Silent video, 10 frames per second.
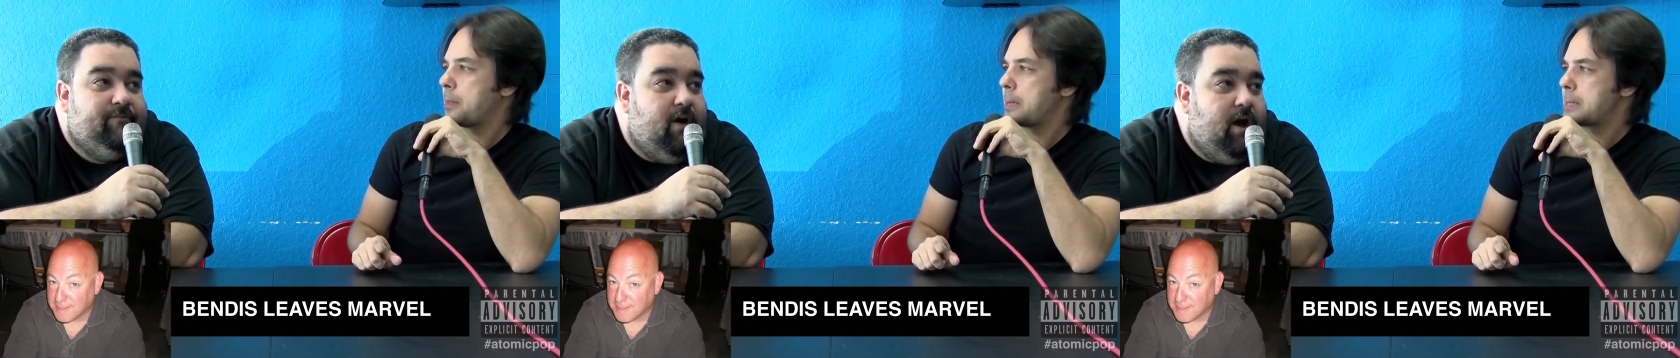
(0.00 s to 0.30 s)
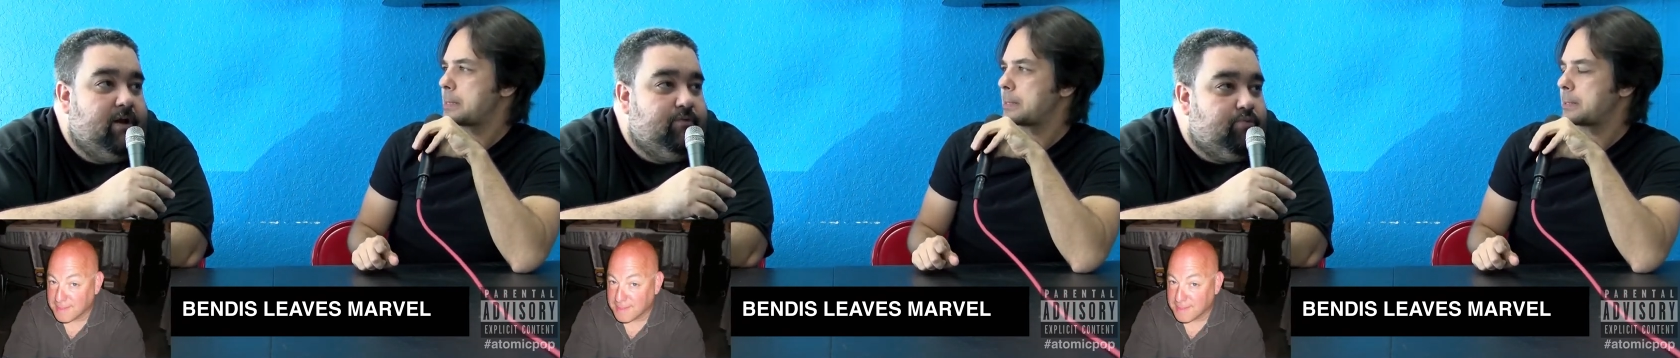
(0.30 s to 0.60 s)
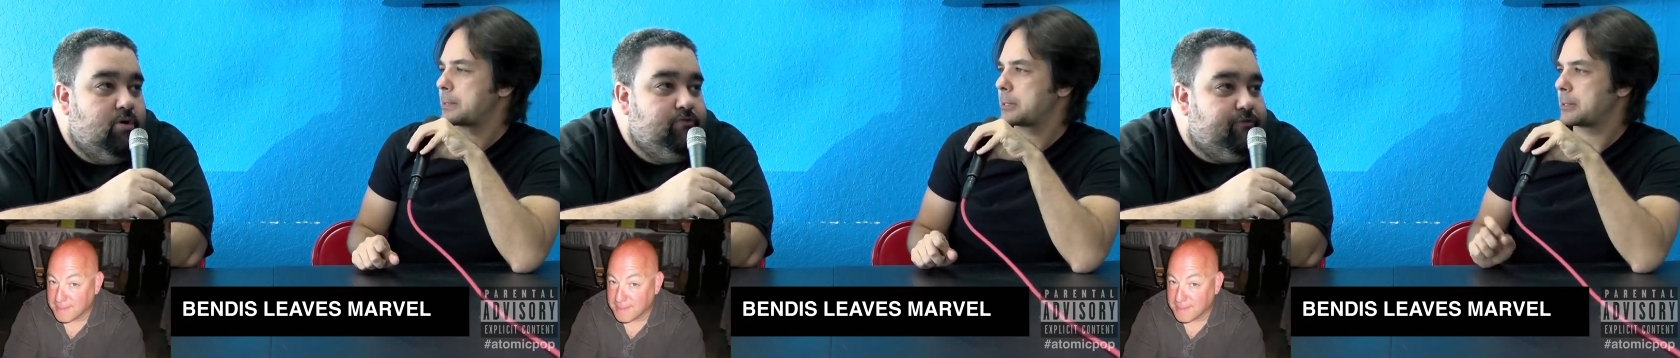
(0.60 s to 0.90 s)
Speaker 1: Vaughan
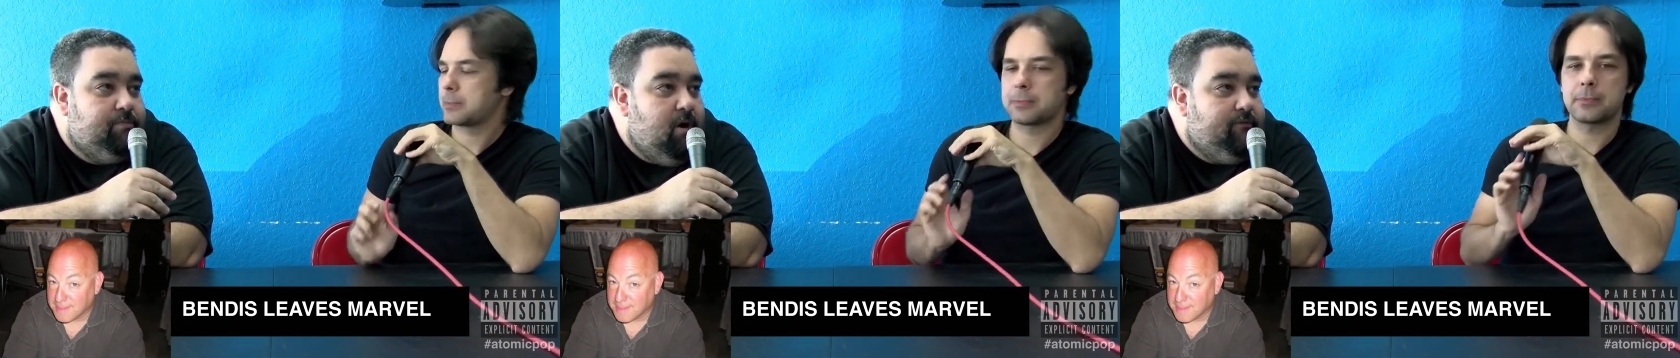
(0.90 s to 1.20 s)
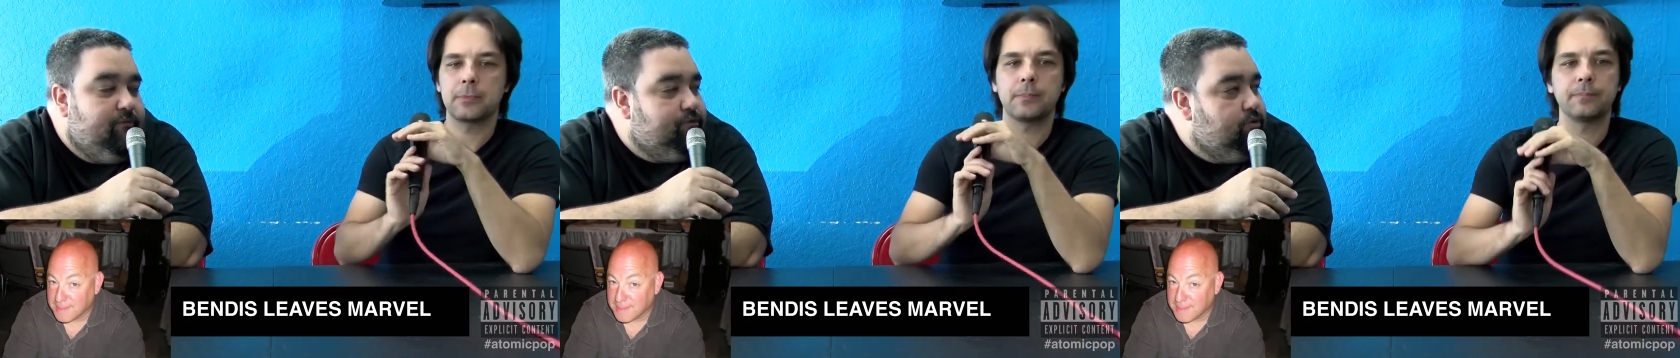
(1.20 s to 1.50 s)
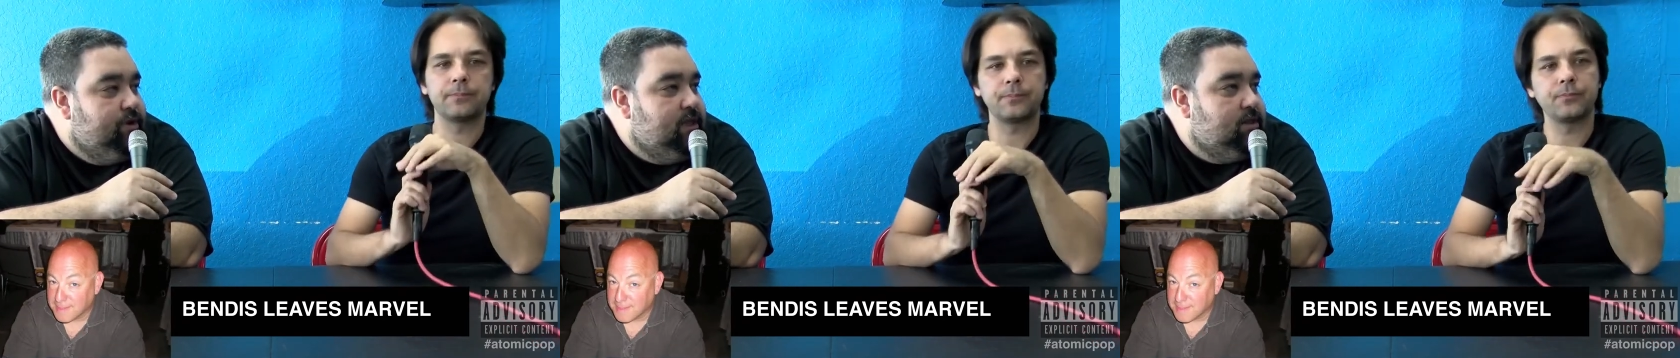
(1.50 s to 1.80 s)
wrote for Marvel for a
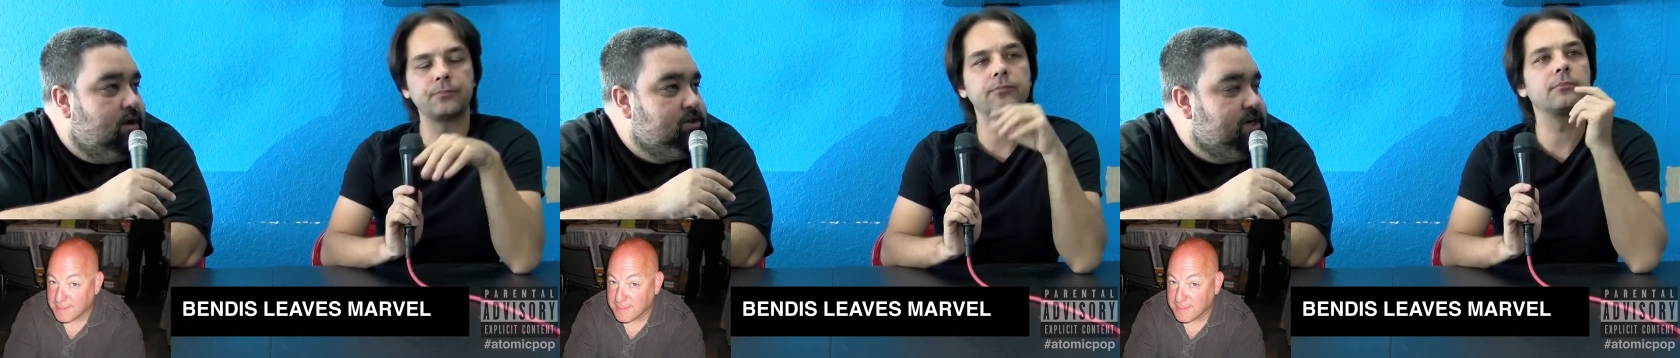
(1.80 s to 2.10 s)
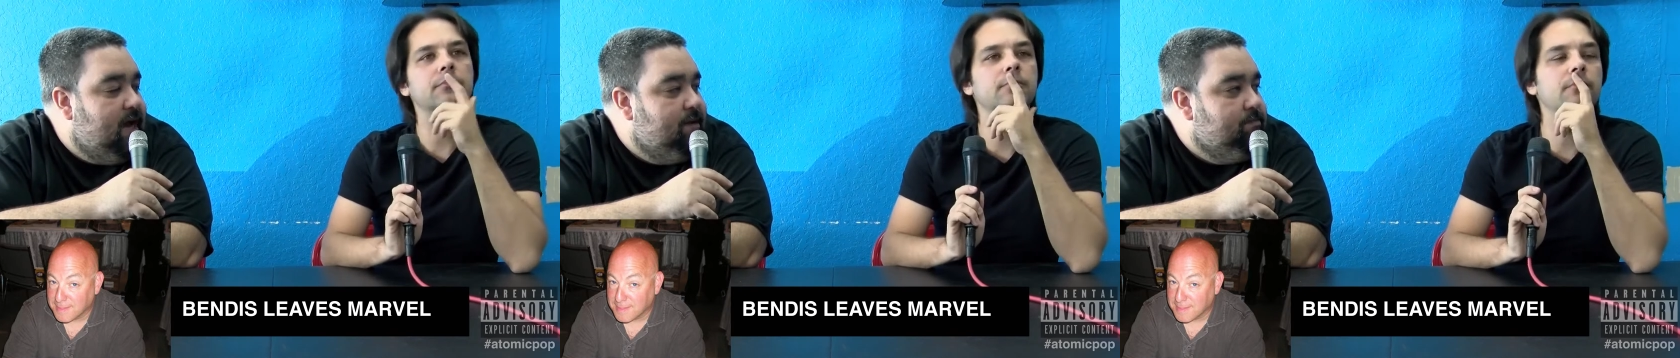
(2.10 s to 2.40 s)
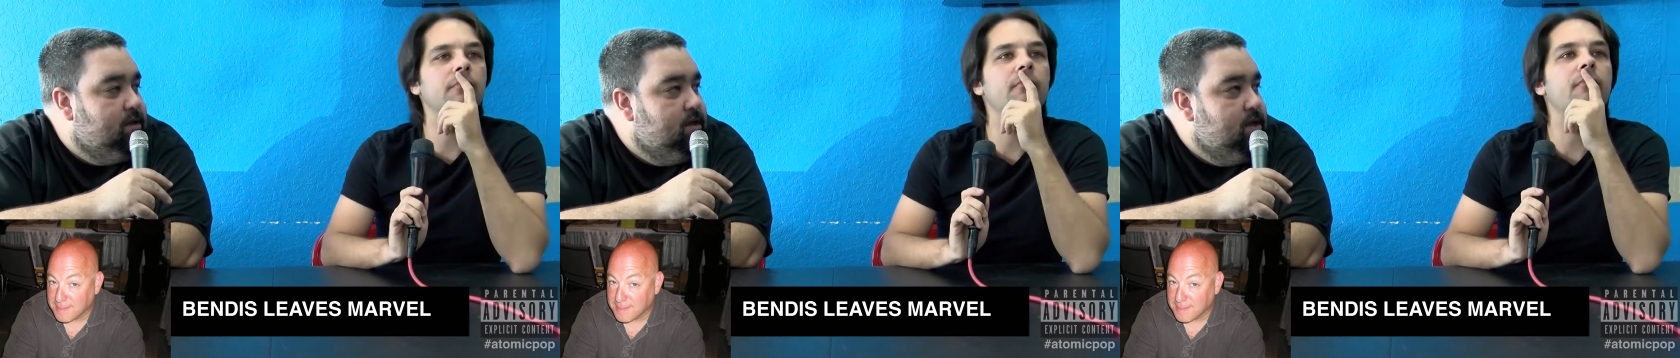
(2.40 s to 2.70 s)
really long time,
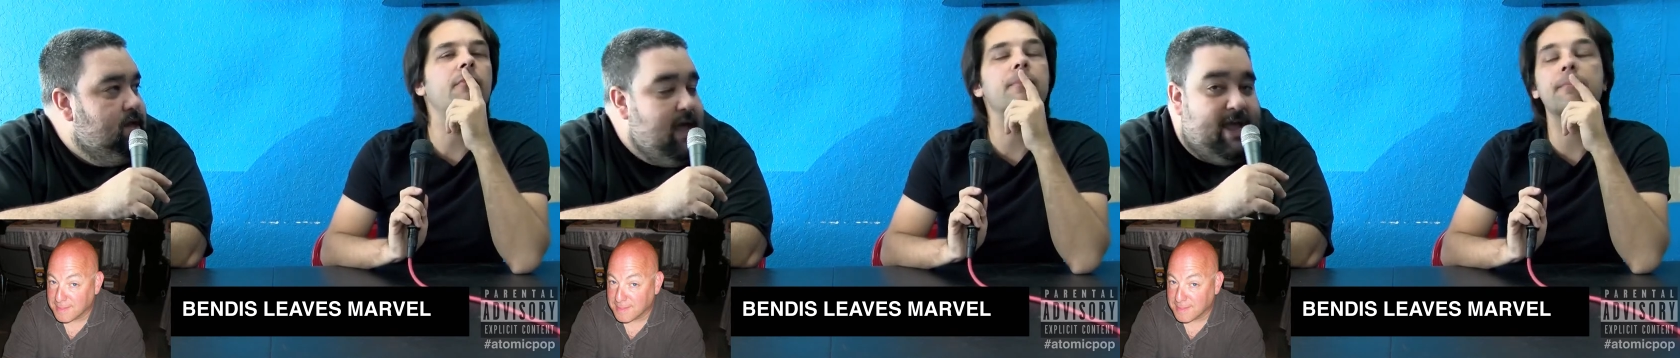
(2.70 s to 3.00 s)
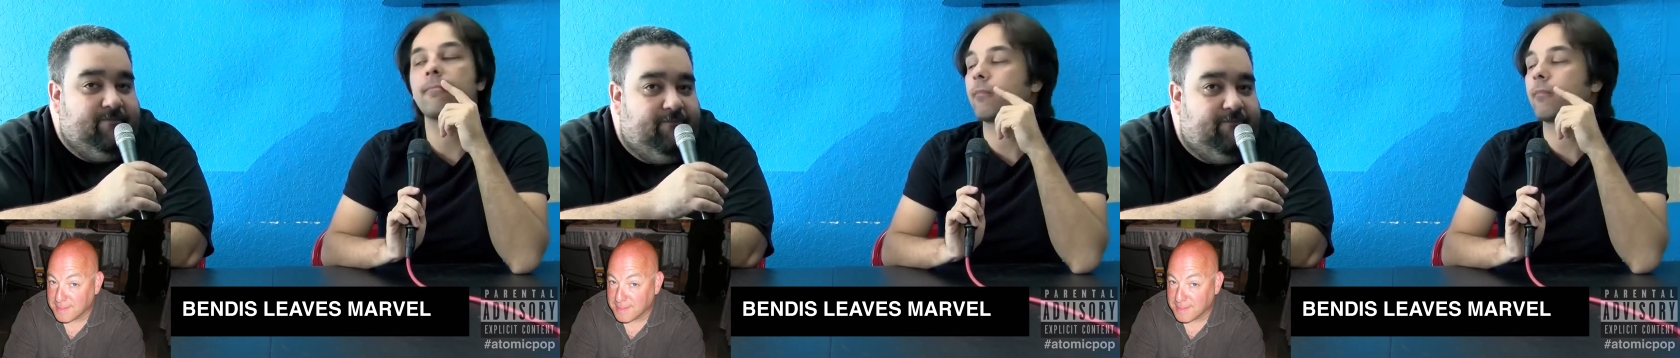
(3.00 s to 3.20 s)
and